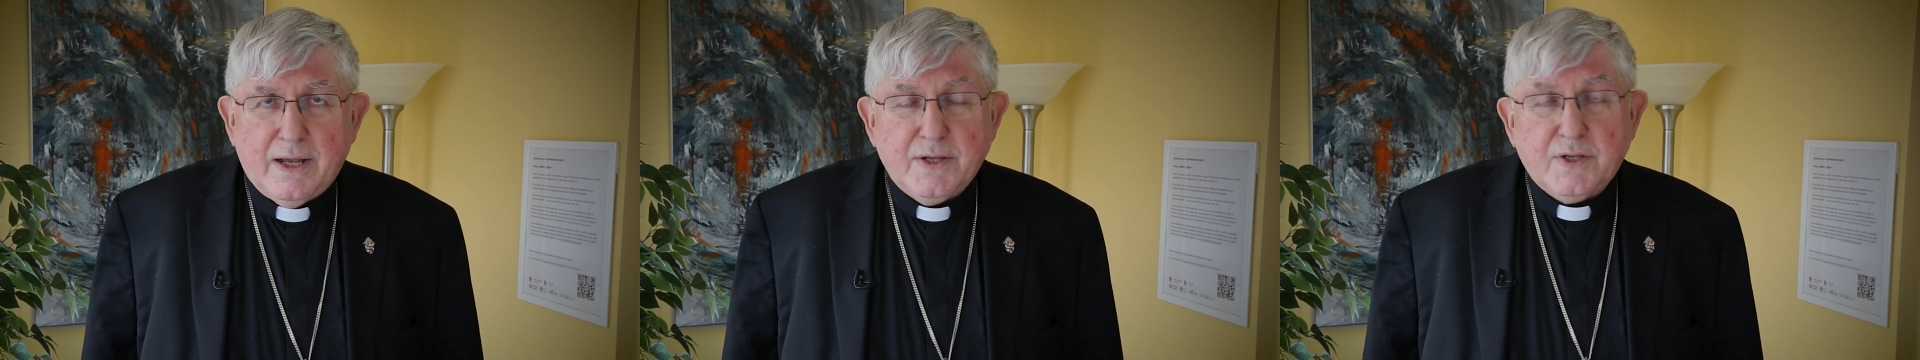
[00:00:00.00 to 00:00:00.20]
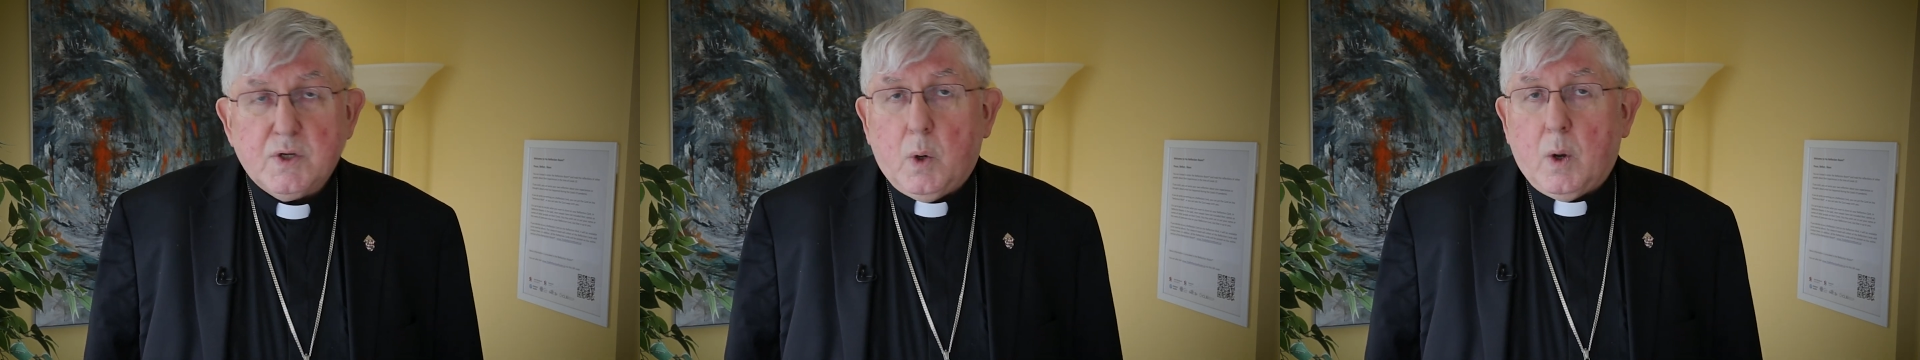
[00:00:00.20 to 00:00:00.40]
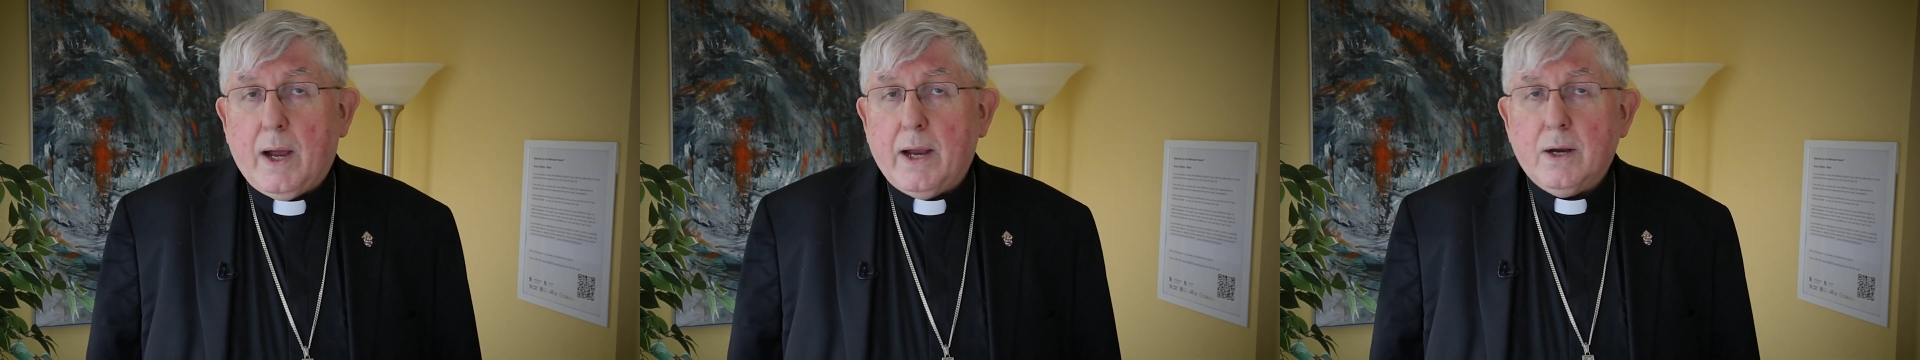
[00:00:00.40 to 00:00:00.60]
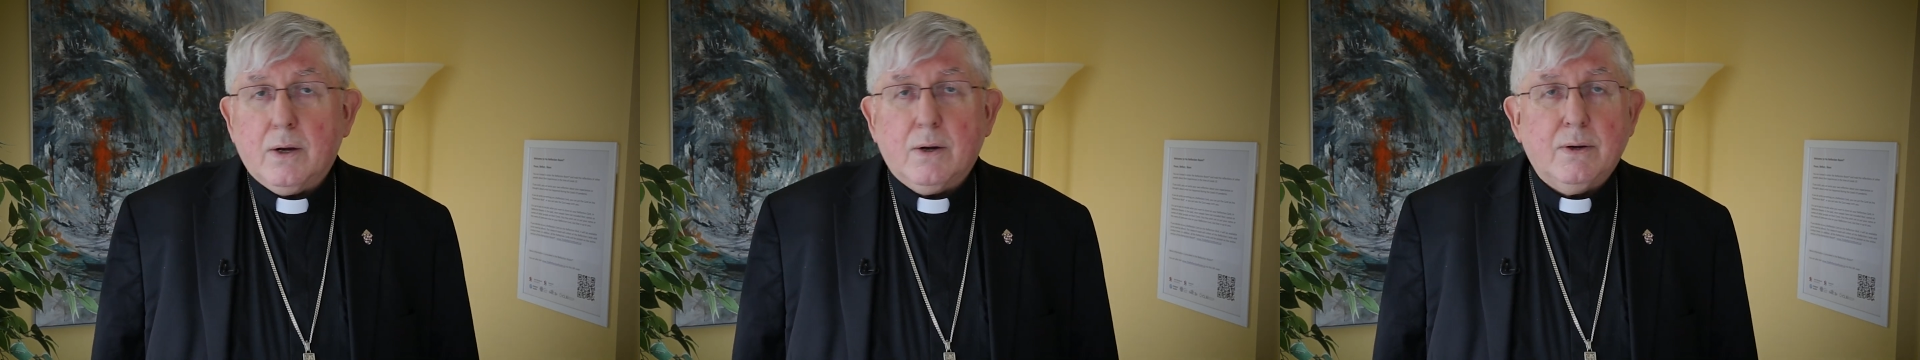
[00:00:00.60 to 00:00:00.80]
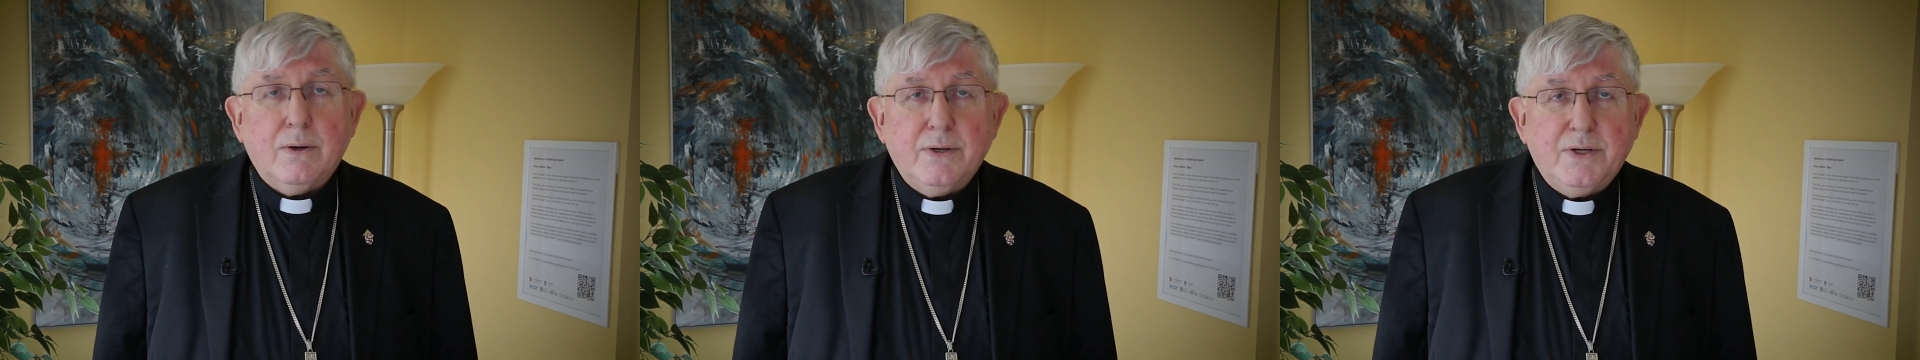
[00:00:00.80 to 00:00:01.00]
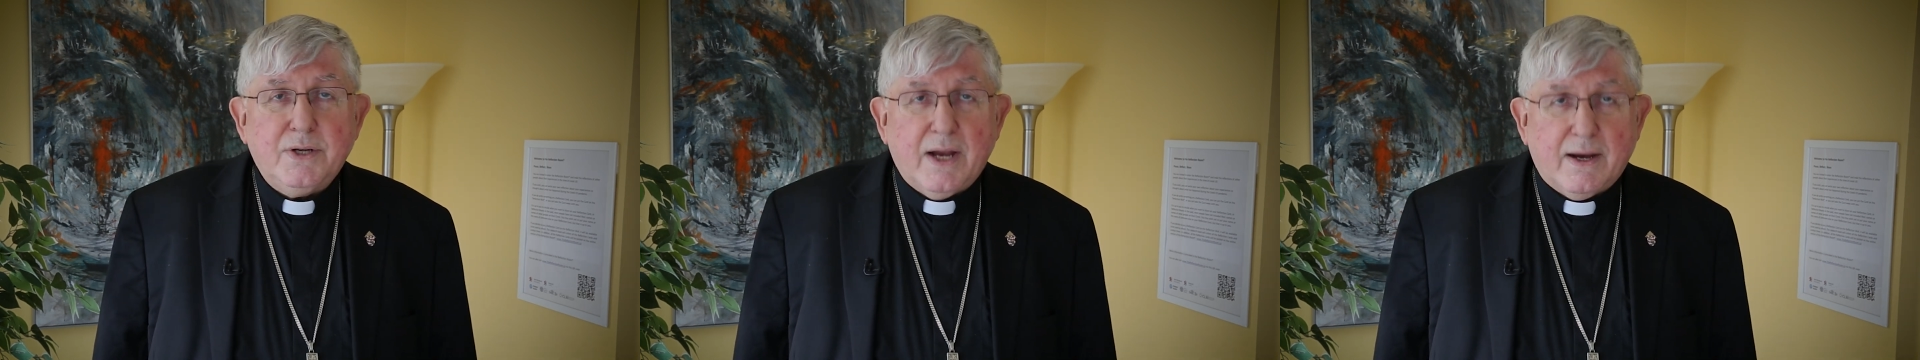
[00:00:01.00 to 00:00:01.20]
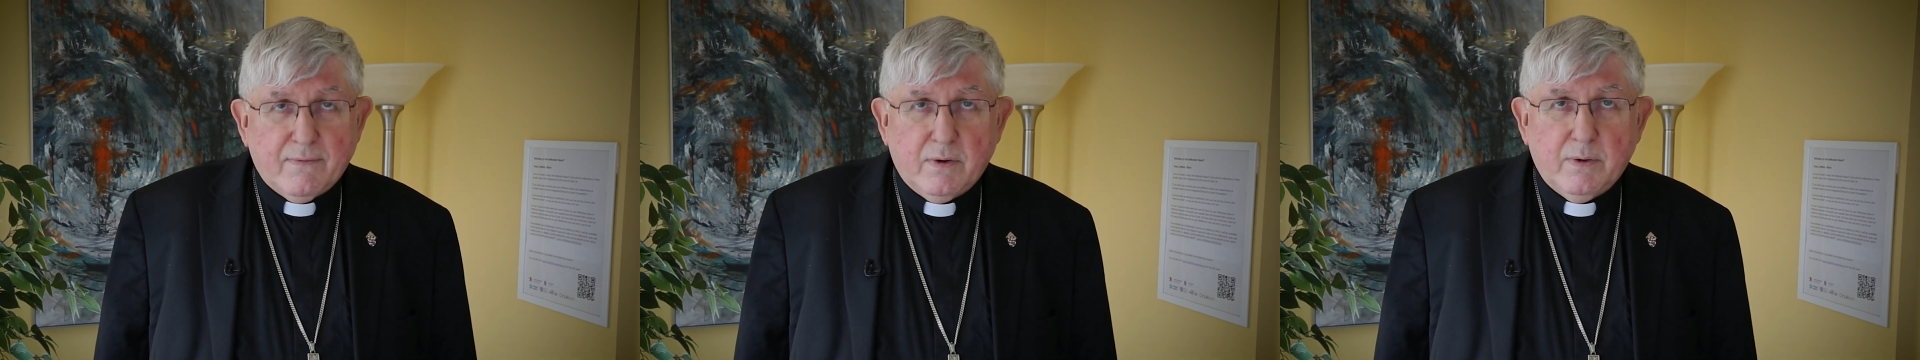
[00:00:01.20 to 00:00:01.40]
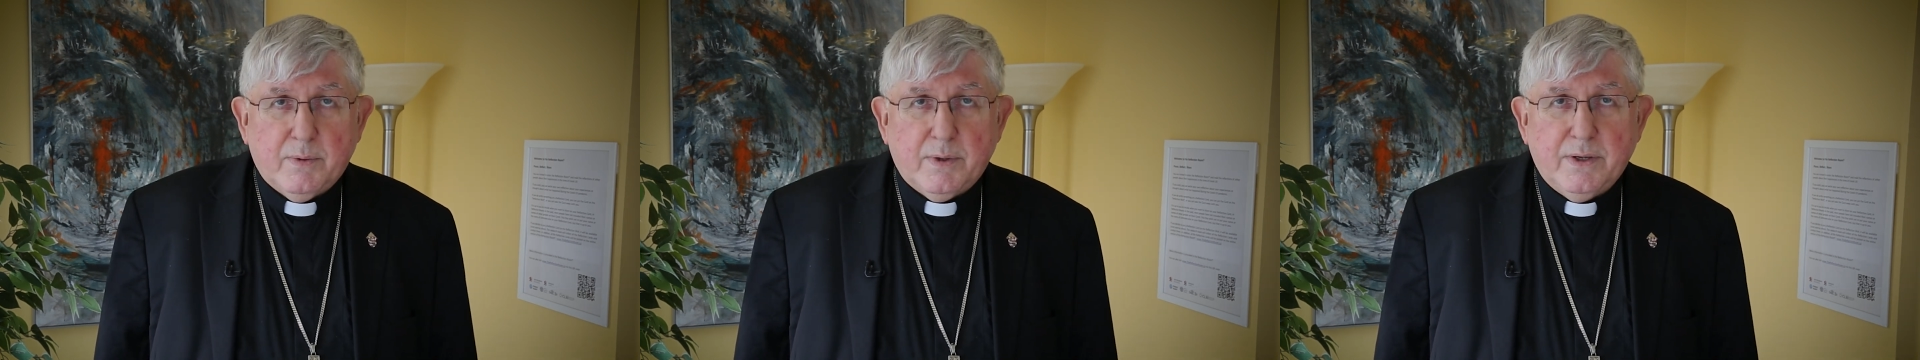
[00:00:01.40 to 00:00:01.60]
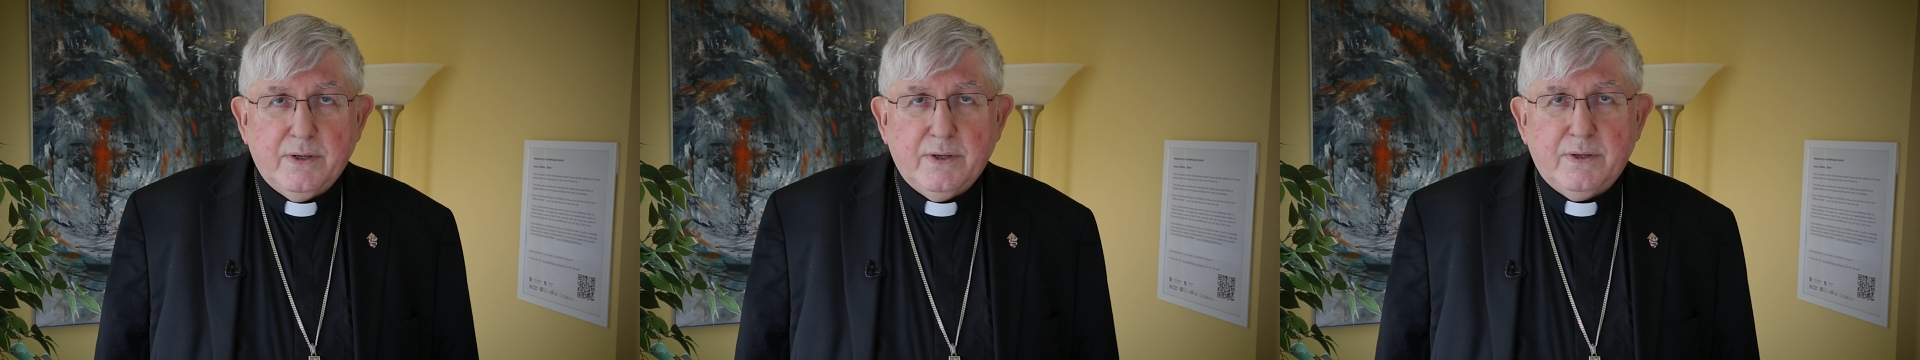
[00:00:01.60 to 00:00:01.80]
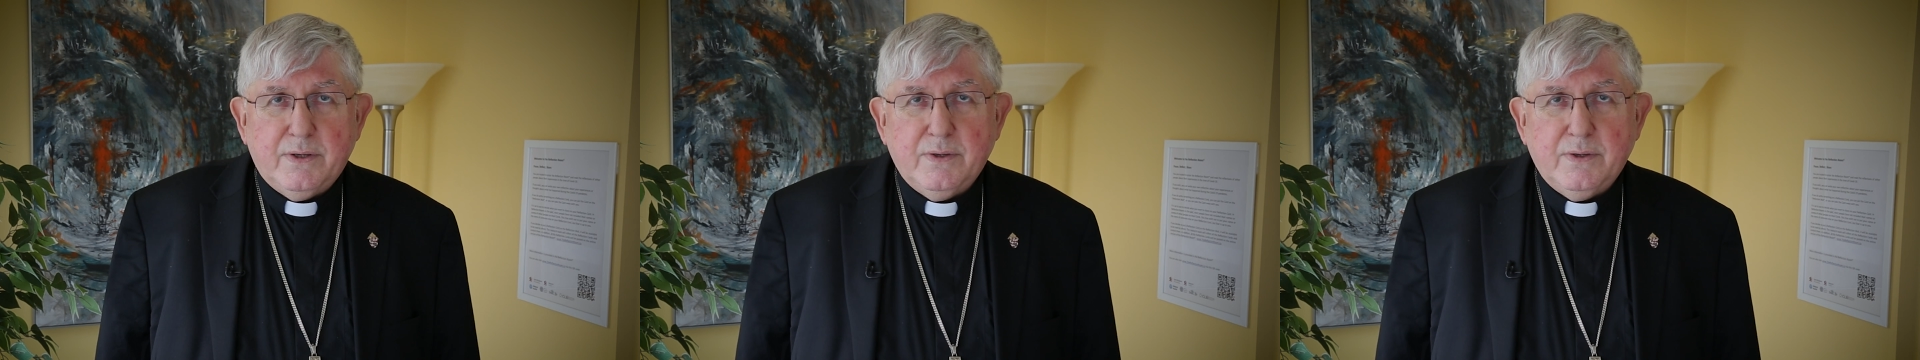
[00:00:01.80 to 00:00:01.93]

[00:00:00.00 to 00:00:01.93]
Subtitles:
And so I urge everyone